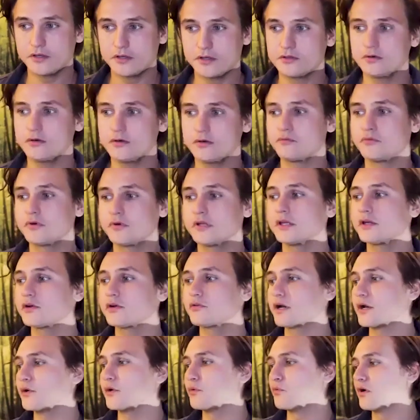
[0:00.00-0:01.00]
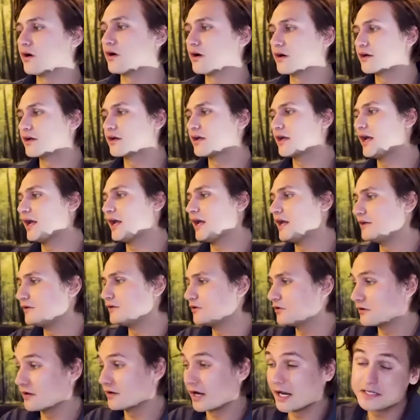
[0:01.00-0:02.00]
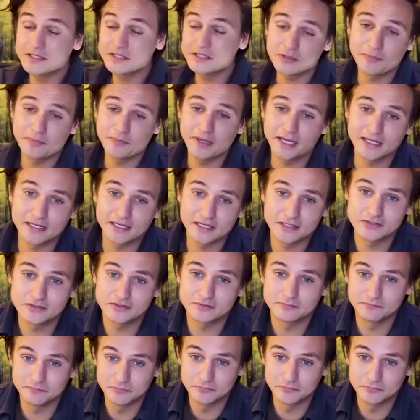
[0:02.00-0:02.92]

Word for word: Well, you're doing really great work, and you're honestly making us